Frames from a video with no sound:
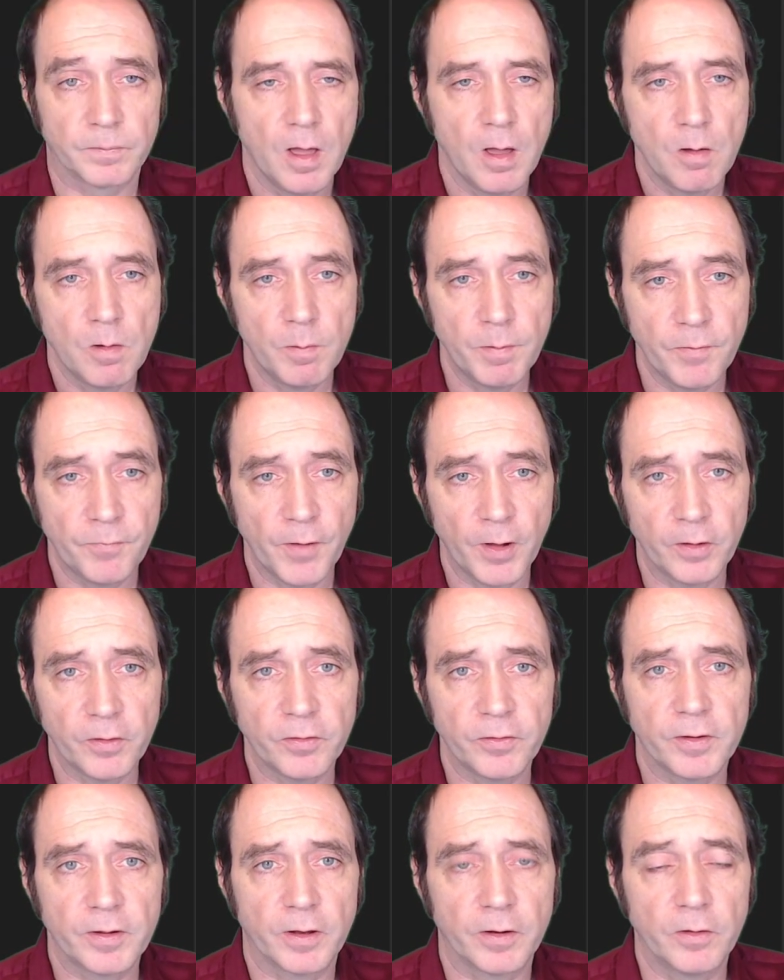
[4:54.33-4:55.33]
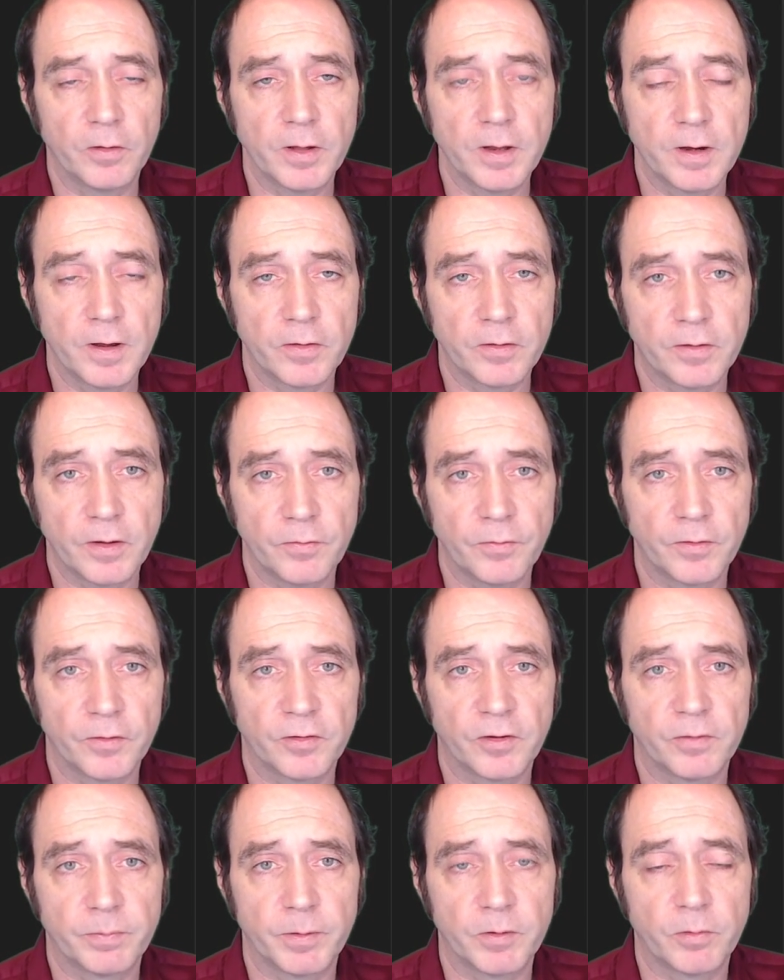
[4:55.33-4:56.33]
We'll be focusing on looking at the
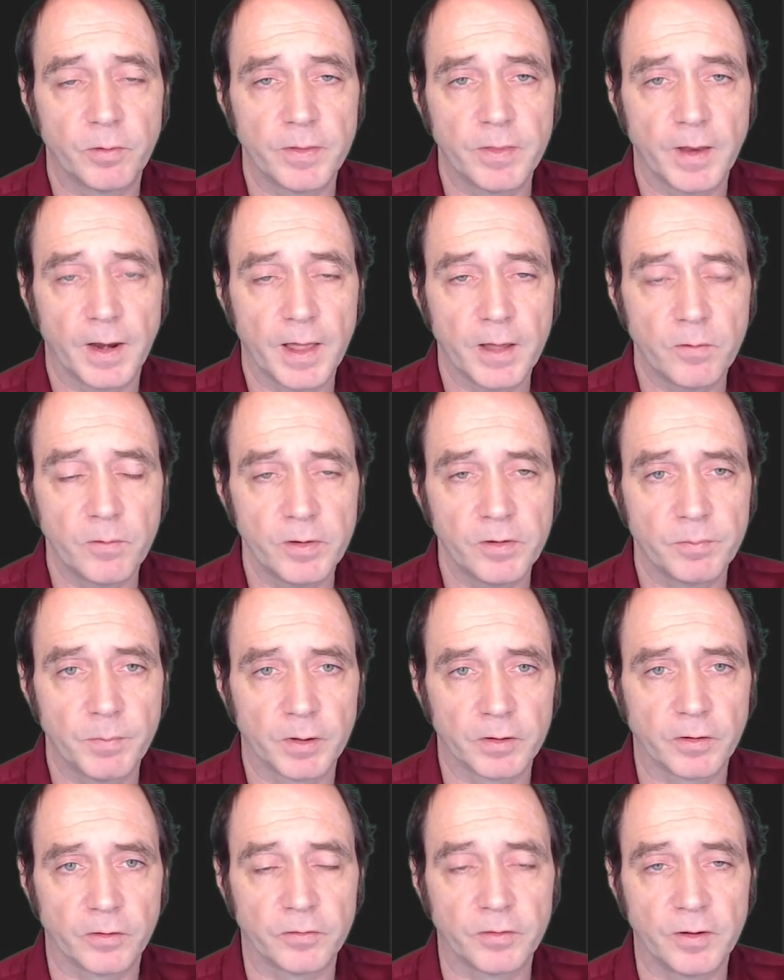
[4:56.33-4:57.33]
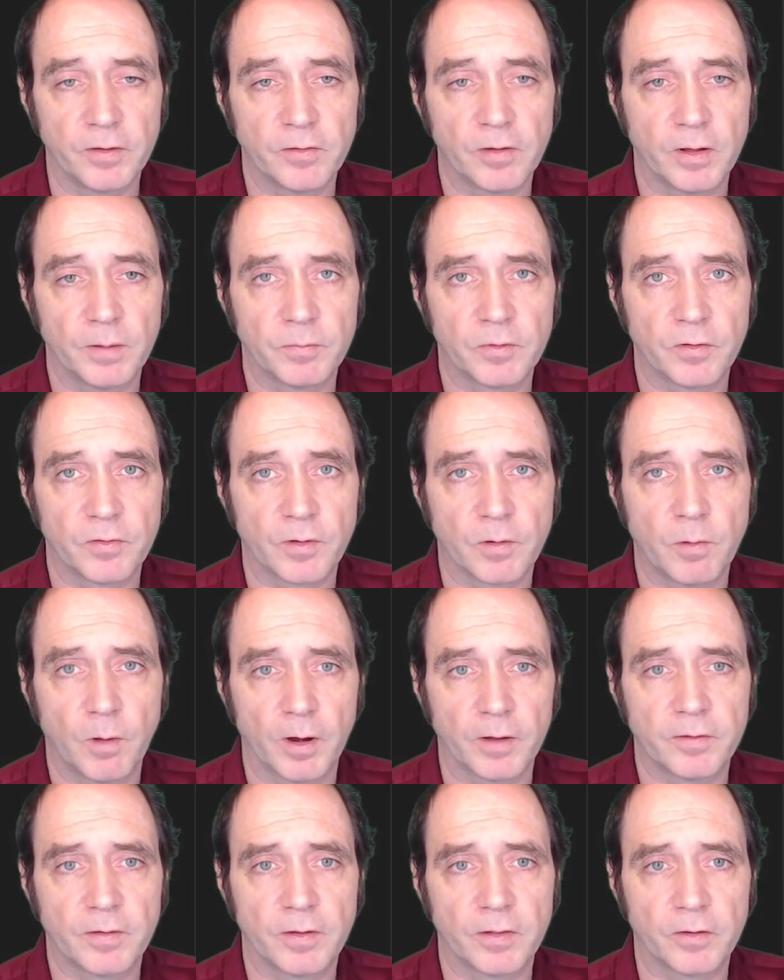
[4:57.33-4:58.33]
differences between the language models in terms of the
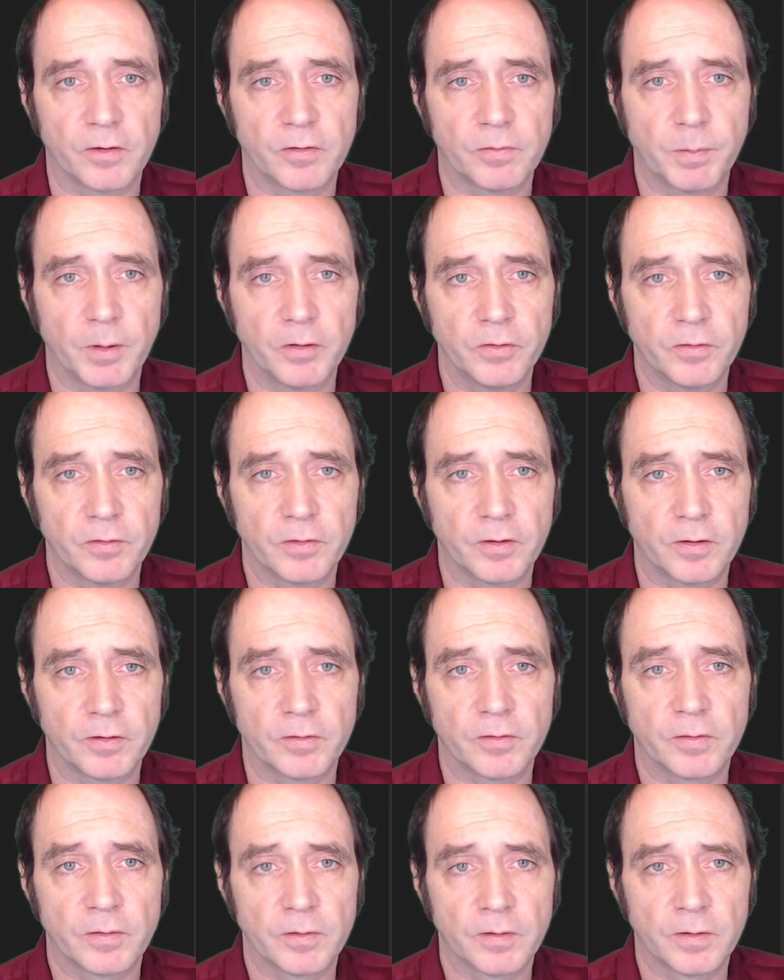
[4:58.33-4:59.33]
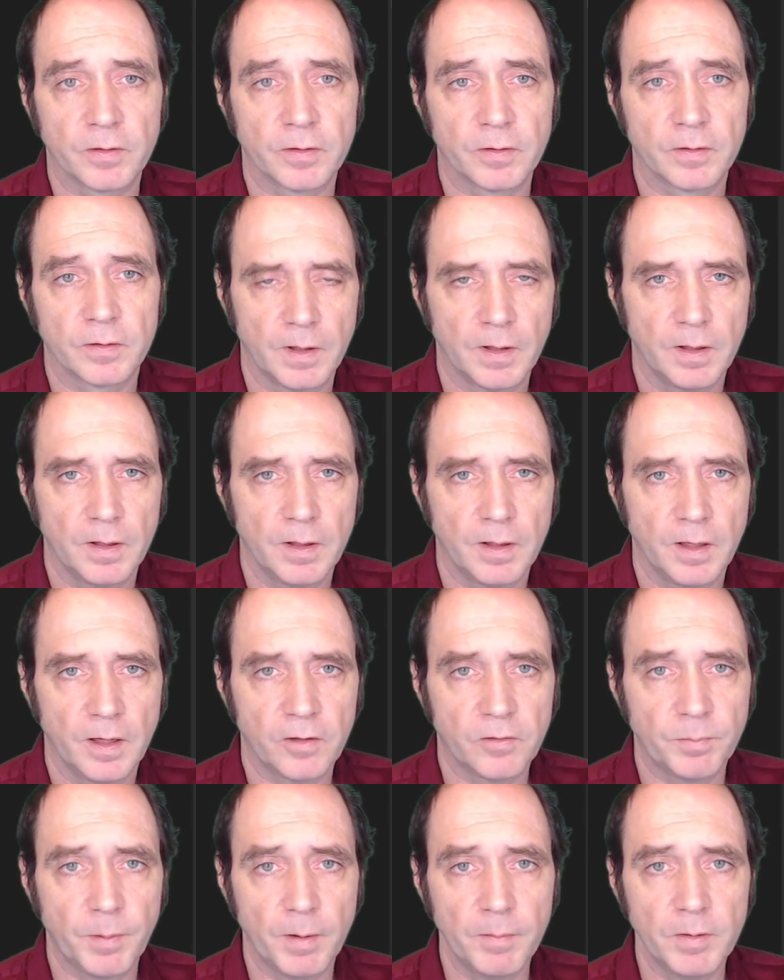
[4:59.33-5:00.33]
quality of the responses,
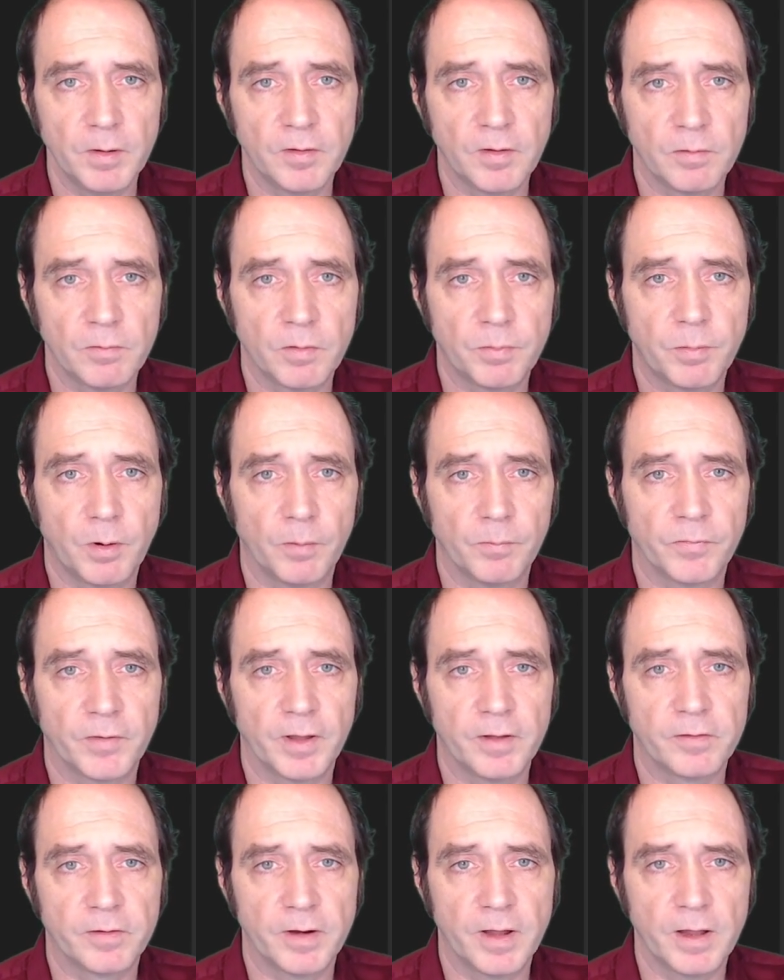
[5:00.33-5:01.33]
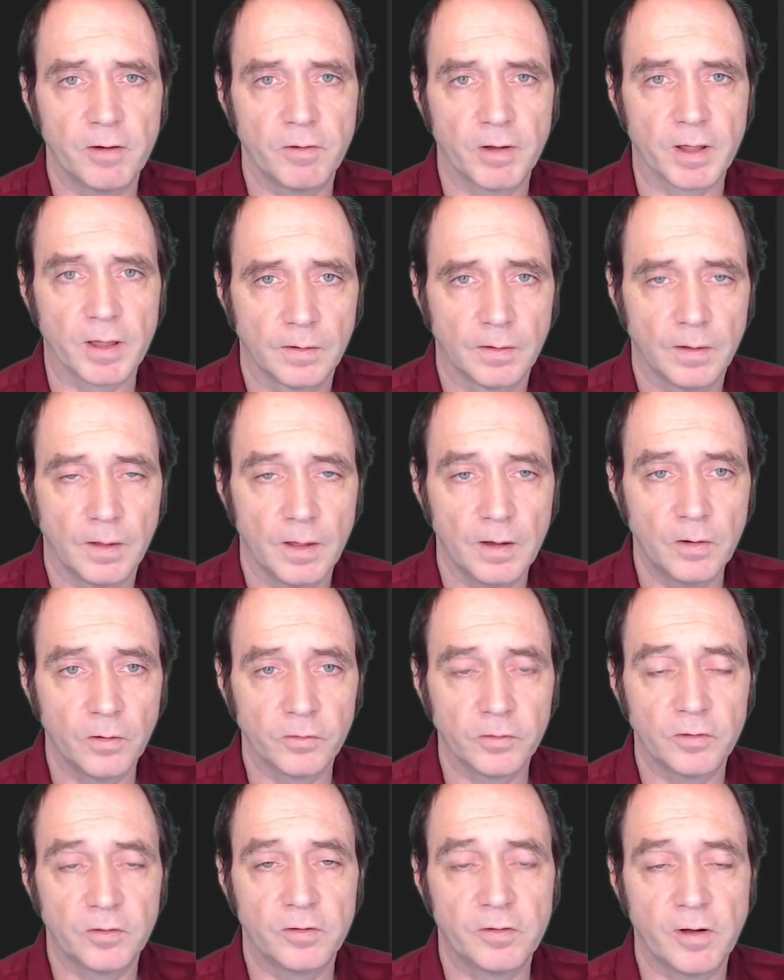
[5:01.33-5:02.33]
experimenting with prompt engineering in order
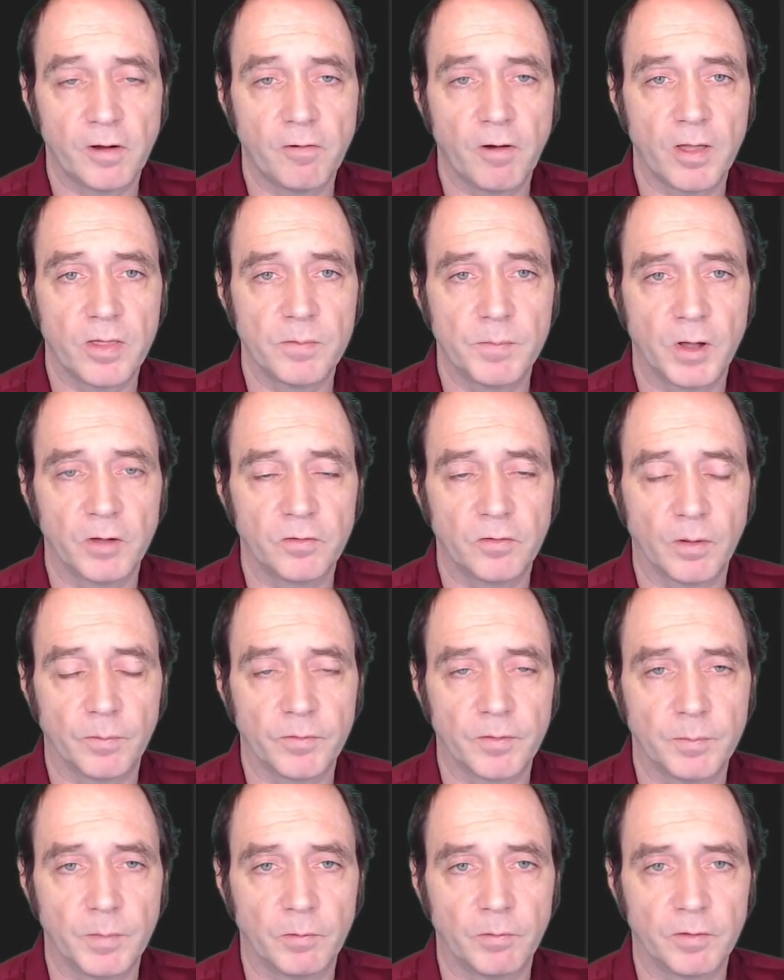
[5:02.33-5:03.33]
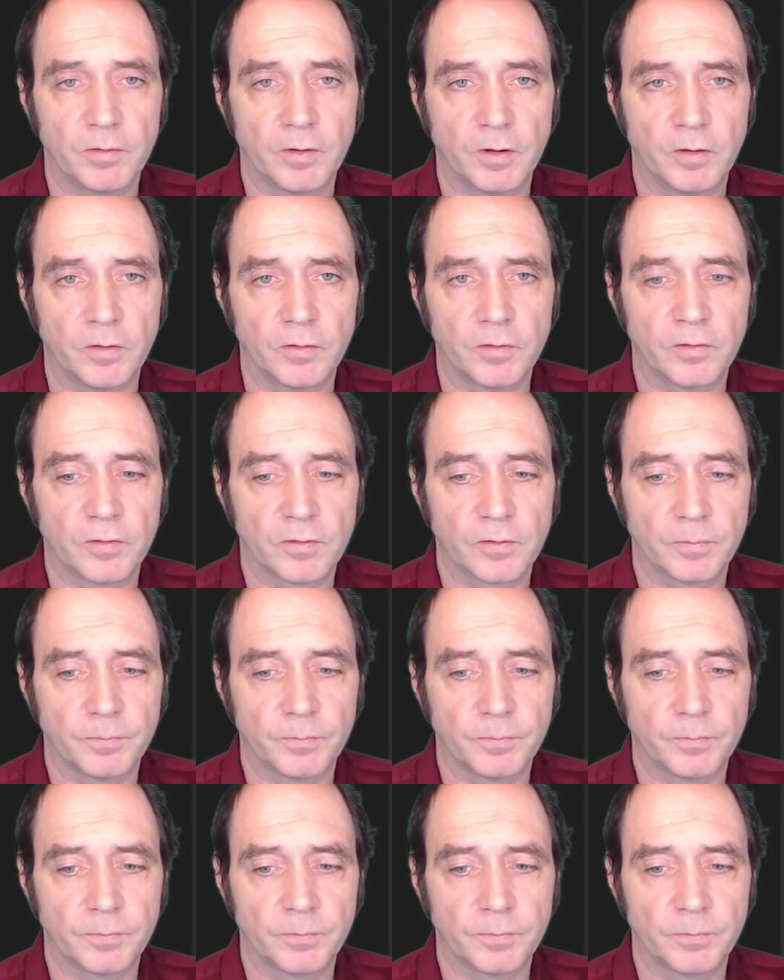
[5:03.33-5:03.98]
to generate the most optimal results,